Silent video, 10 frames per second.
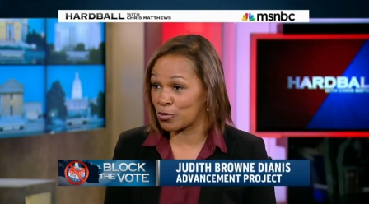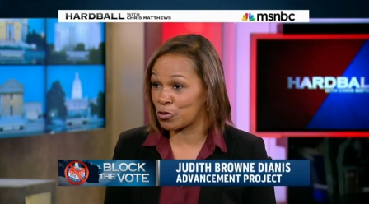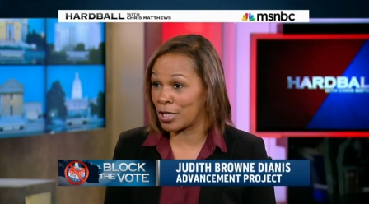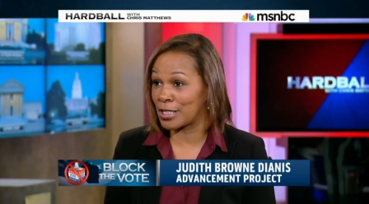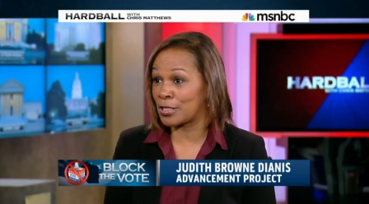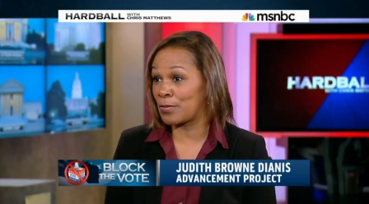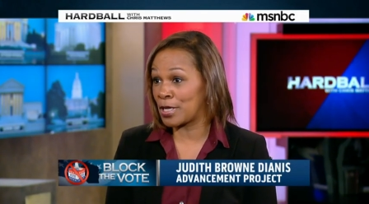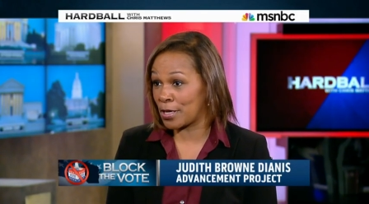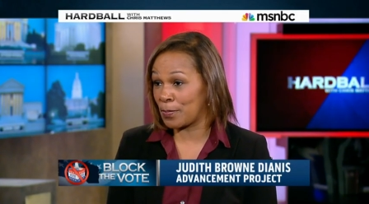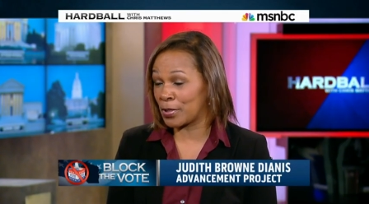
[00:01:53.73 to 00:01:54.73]
They're trying to
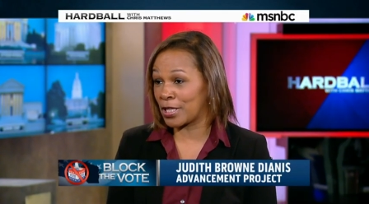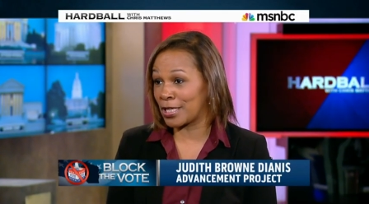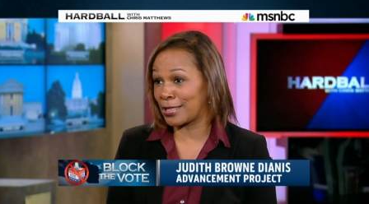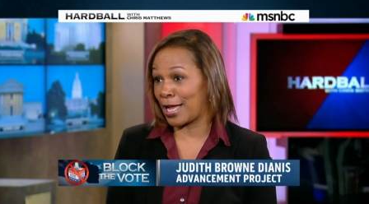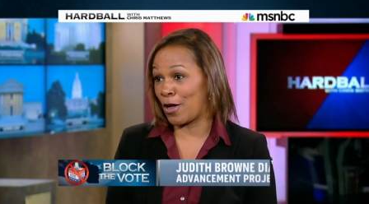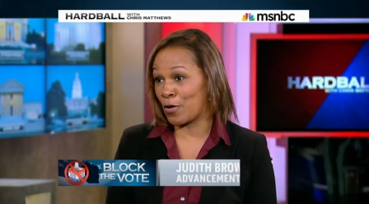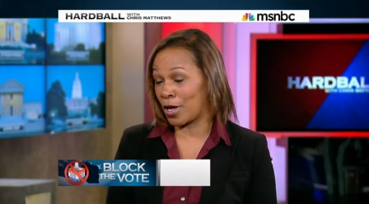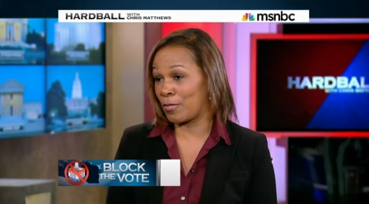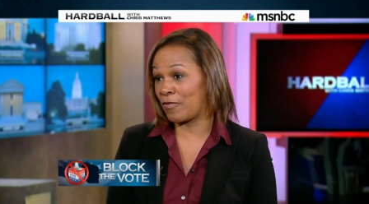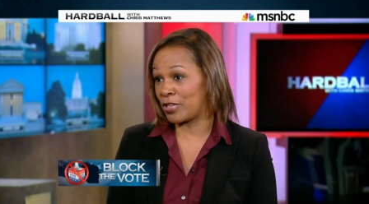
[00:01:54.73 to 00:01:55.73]
manipulate the
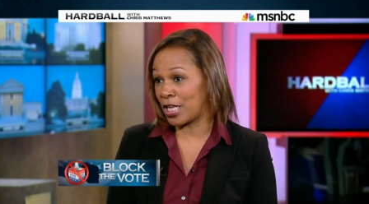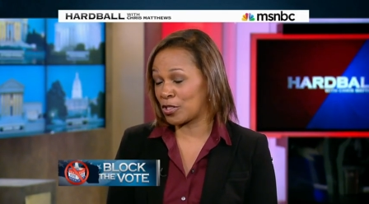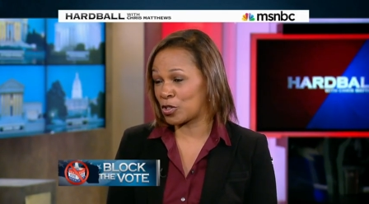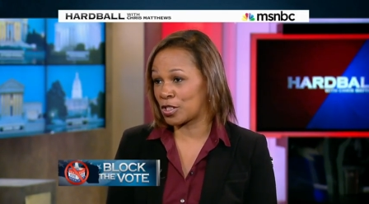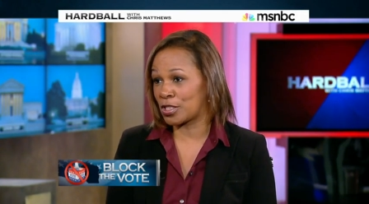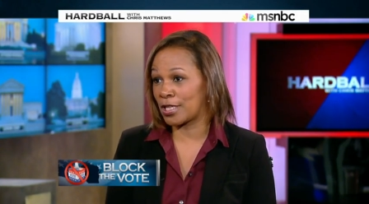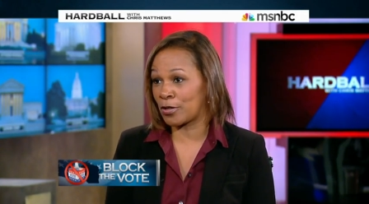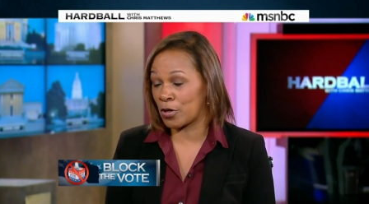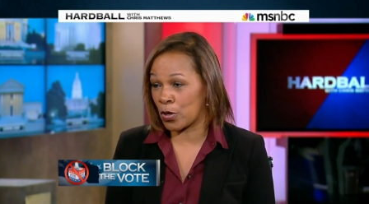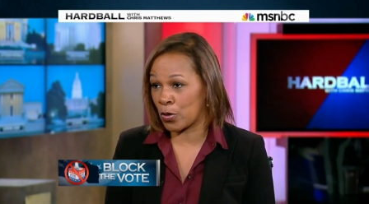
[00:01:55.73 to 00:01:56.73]
outcome of elections.
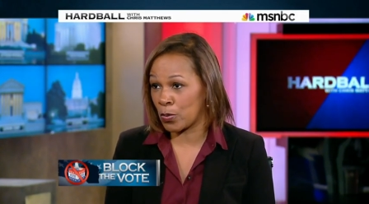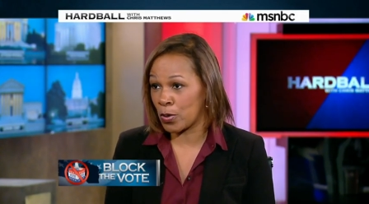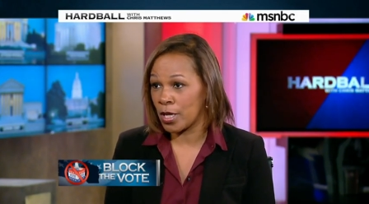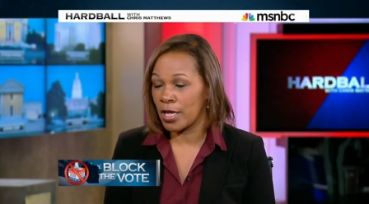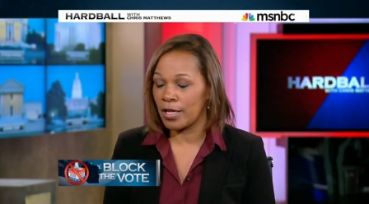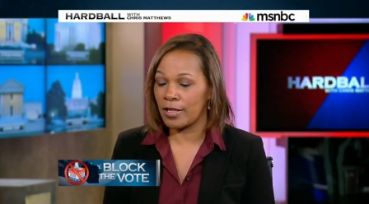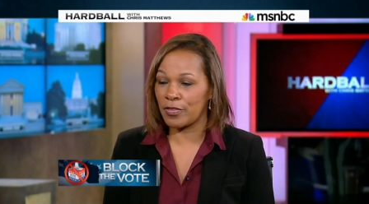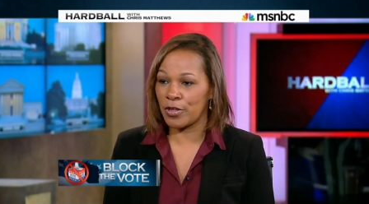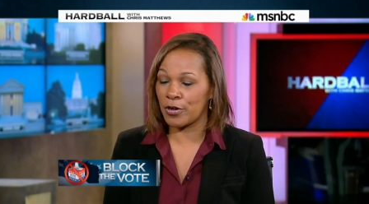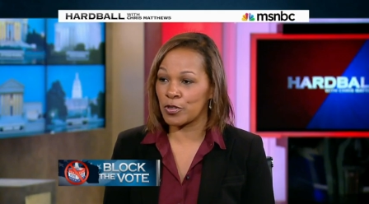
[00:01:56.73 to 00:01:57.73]
They know
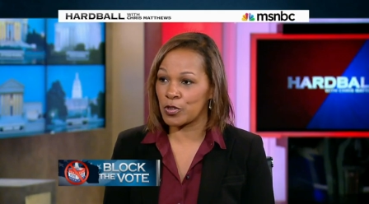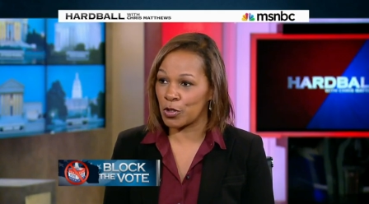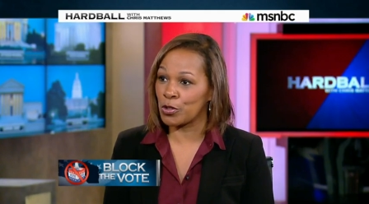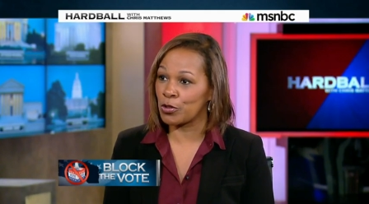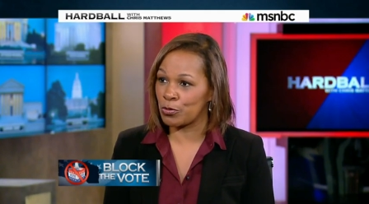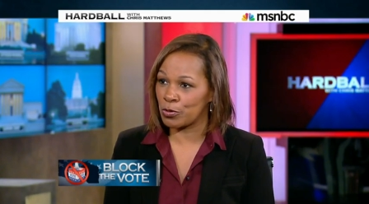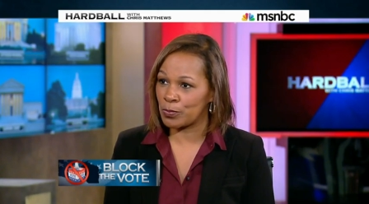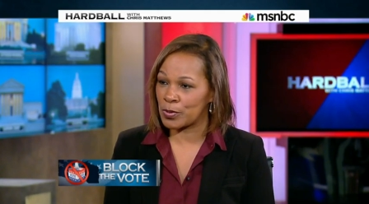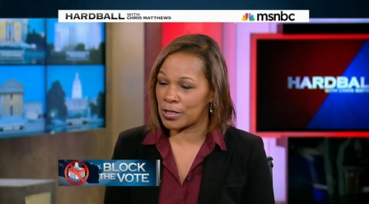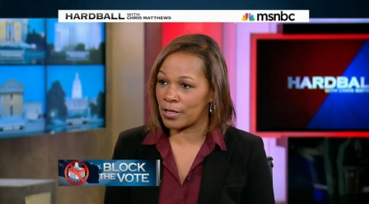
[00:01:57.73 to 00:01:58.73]
that there are certain
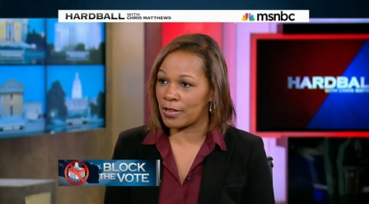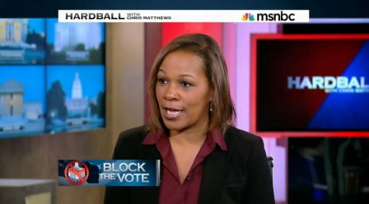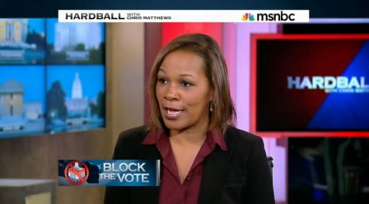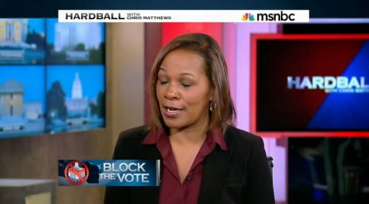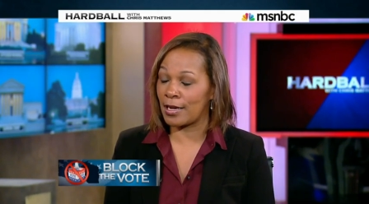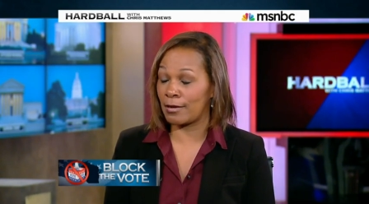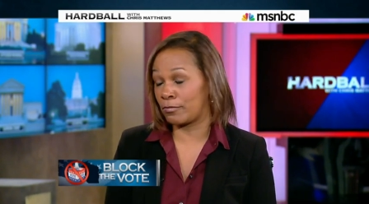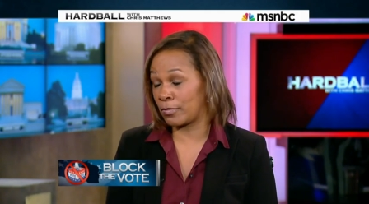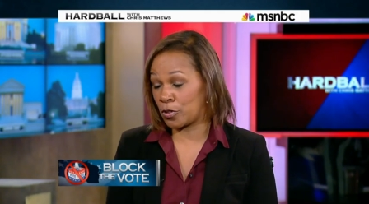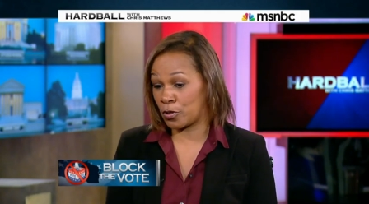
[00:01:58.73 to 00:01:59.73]
groups that
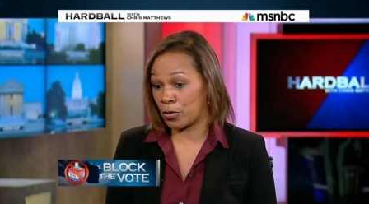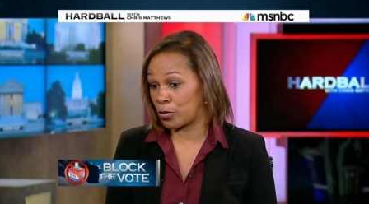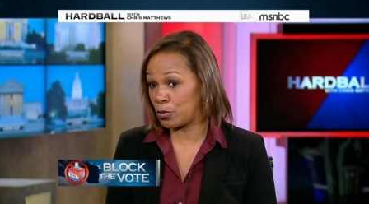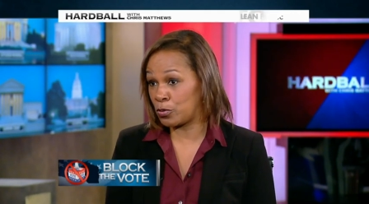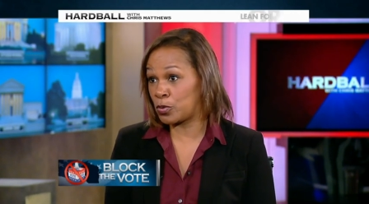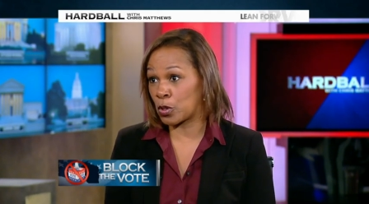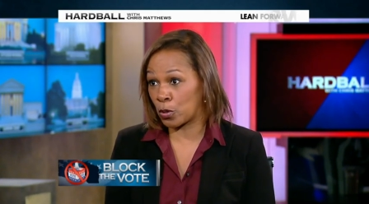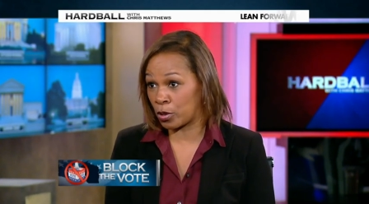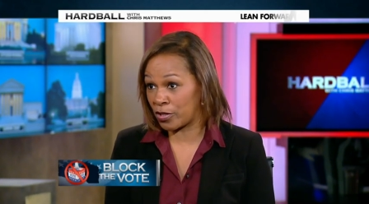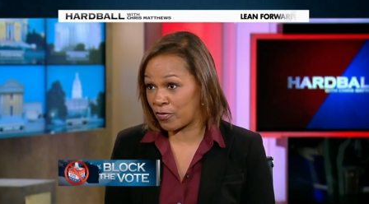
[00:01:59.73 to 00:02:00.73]
you know, use
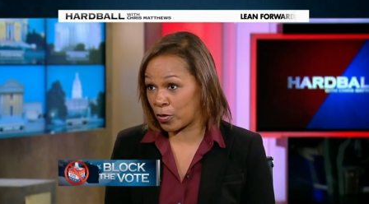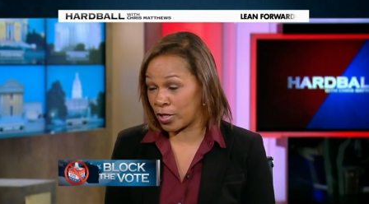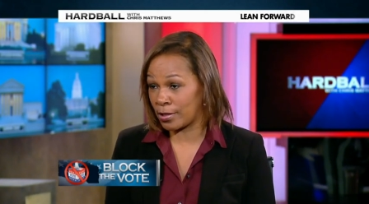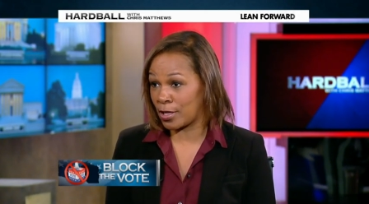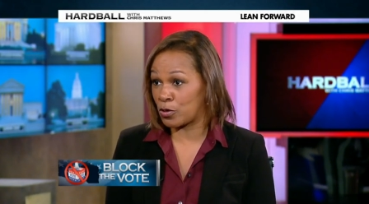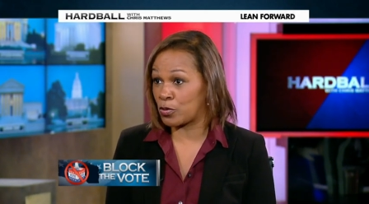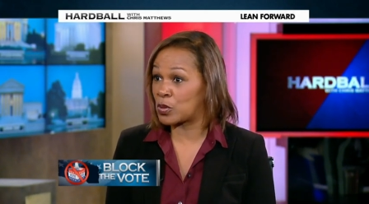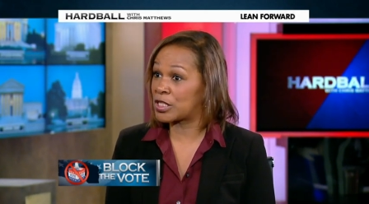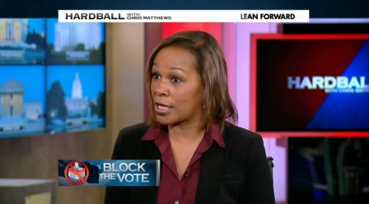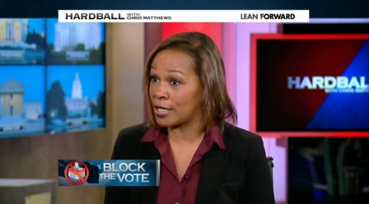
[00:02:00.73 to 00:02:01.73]
early voting, that
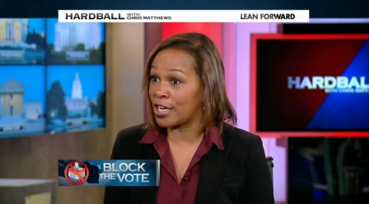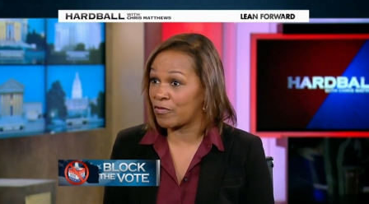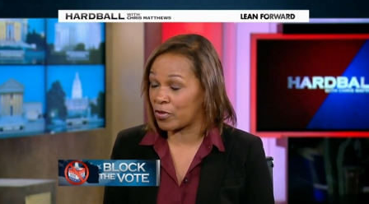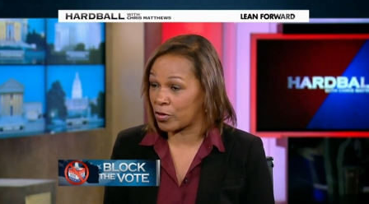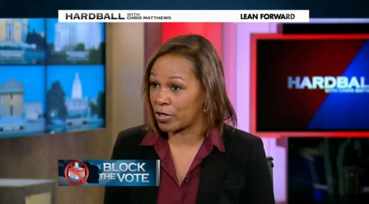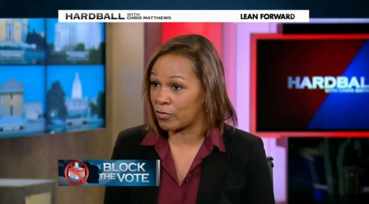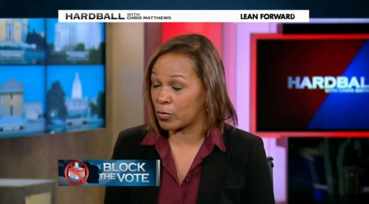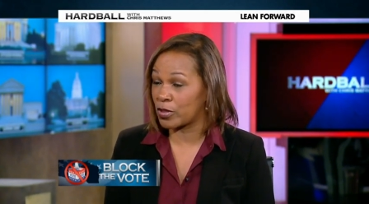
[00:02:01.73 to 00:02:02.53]
use Sunday voting